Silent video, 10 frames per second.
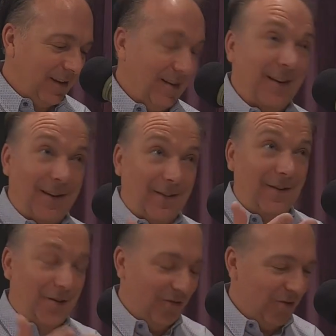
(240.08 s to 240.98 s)
to
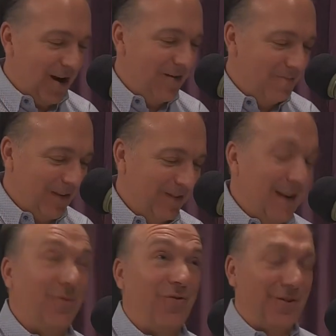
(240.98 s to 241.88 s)
consider a friend. His
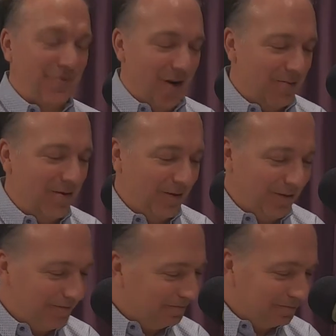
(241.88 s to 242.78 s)
name's Phil
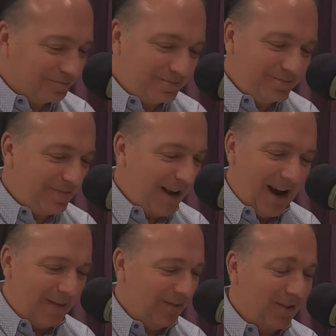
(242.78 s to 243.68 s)
Roberts.
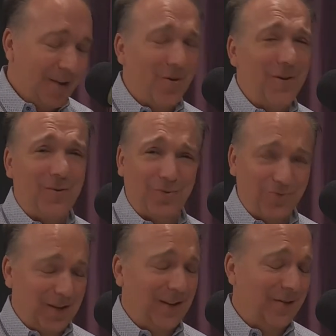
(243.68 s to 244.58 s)
Someone who's
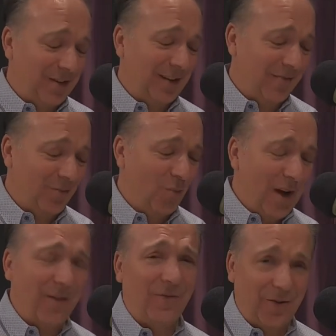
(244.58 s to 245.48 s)
really, really
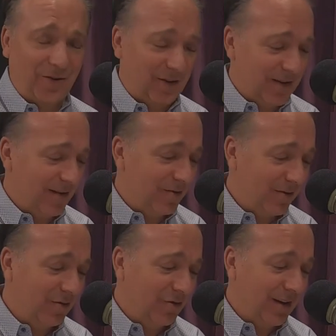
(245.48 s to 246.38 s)
well-versed in
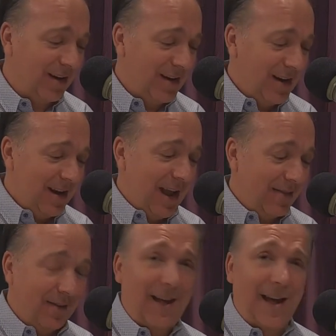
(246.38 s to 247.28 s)
technology
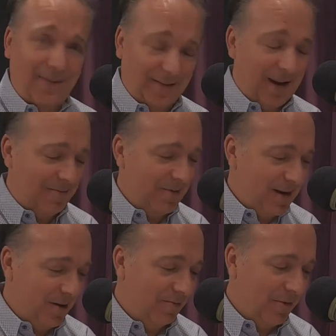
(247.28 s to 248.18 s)
and the landscape in
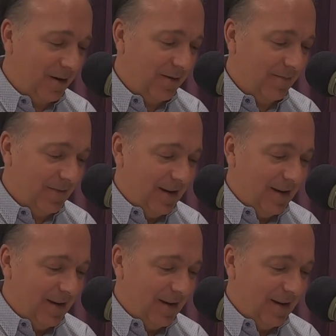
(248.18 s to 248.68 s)
Alberta.